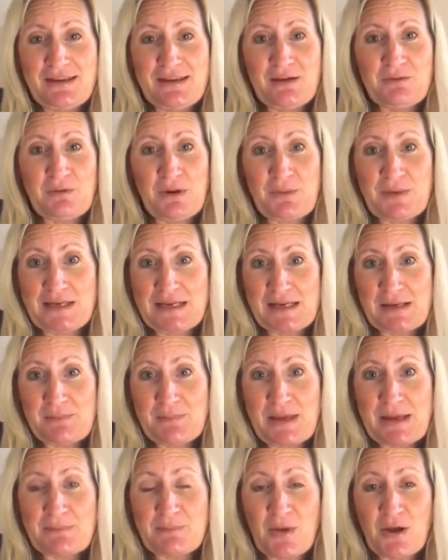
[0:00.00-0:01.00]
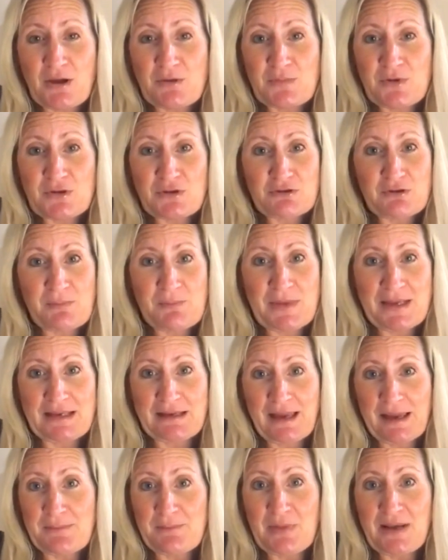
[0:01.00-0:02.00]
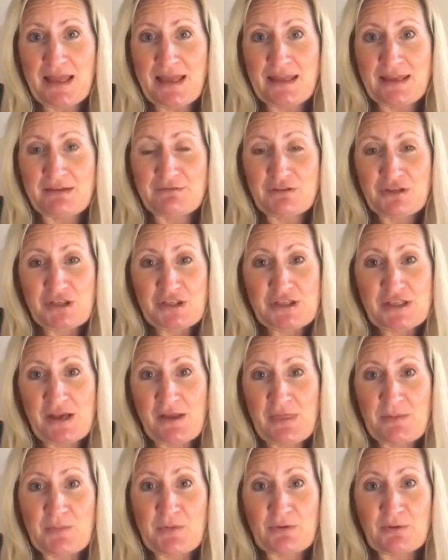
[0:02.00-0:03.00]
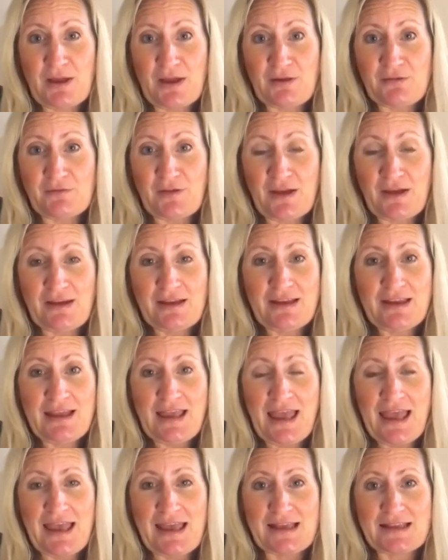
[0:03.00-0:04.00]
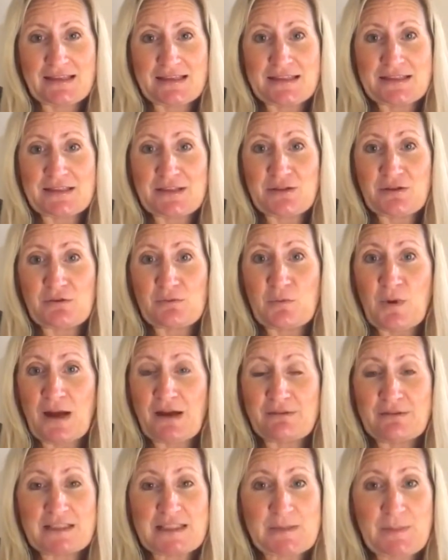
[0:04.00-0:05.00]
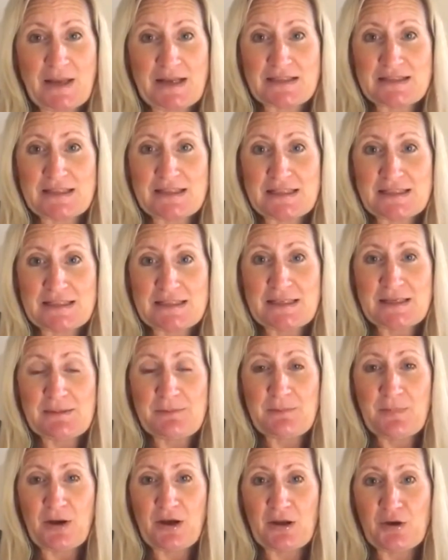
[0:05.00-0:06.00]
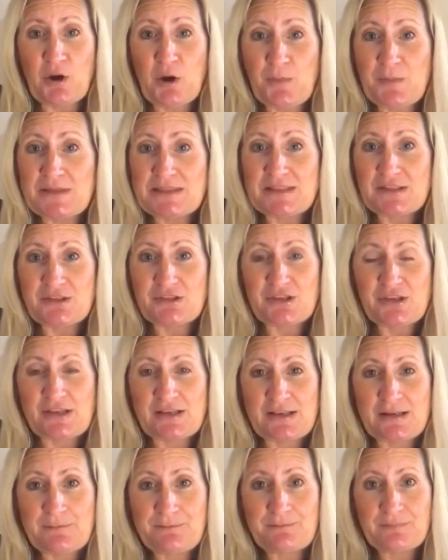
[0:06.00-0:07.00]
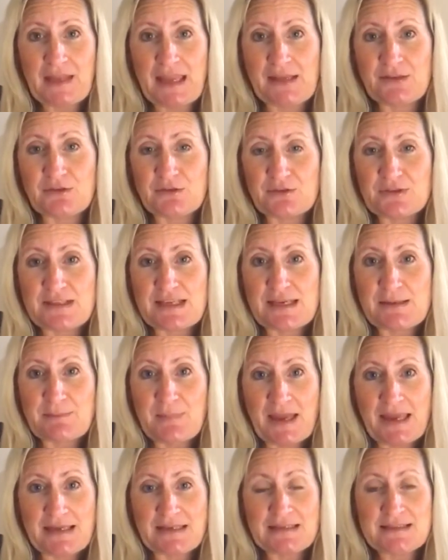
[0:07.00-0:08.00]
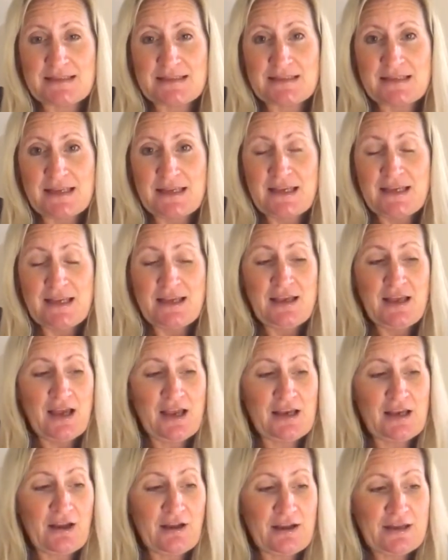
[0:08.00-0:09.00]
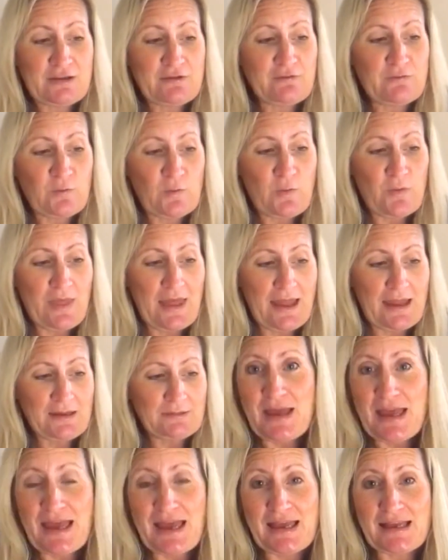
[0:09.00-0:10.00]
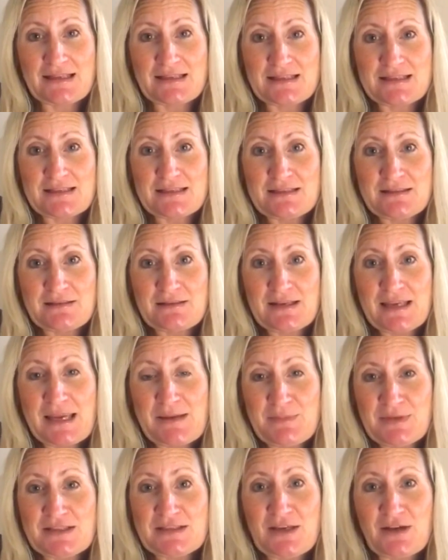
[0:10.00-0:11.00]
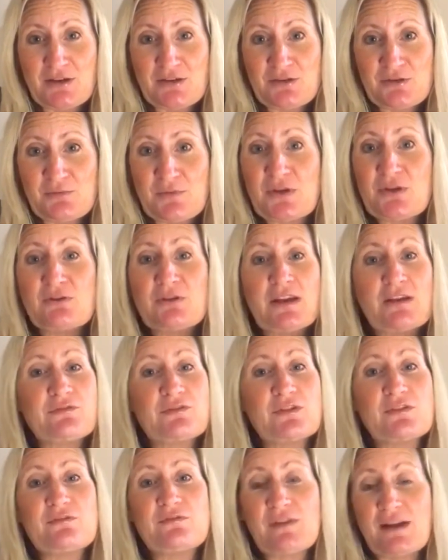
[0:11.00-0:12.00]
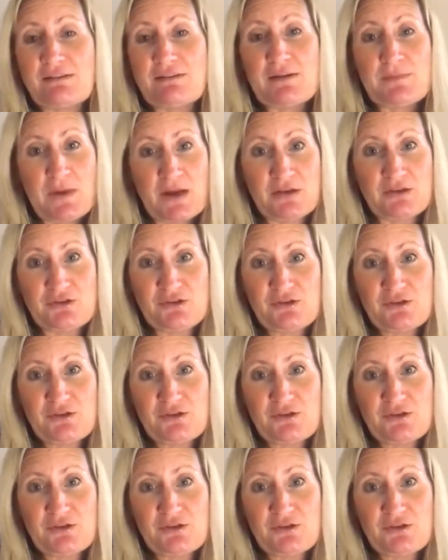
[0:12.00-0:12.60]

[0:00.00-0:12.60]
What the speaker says: When we need a big moment, you're a big game player and you turn the ball over, and you're well respected by opposition and your teammates alike for that. And keep in touch, we all love you very much.